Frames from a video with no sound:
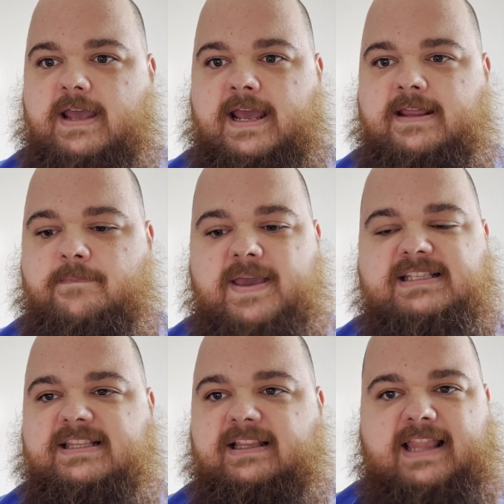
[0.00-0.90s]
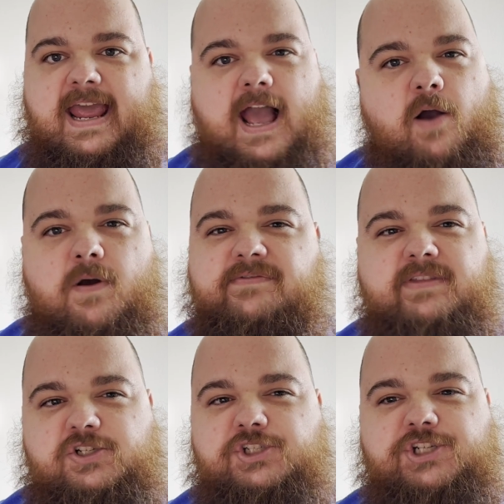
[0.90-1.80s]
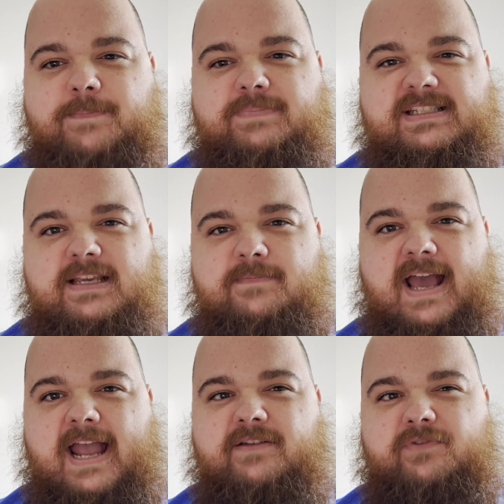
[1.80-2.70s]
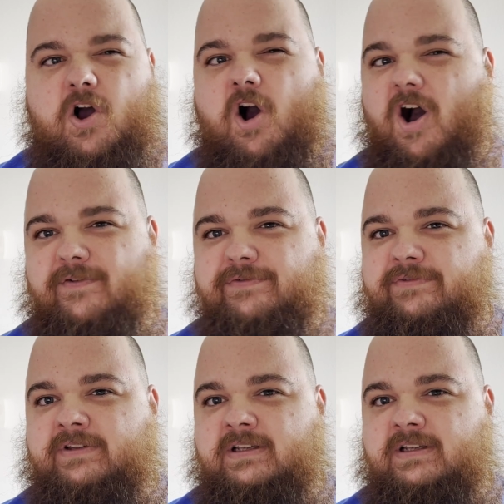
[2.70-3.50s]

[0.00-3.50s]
and it makes the layout of the ship seem kind of off.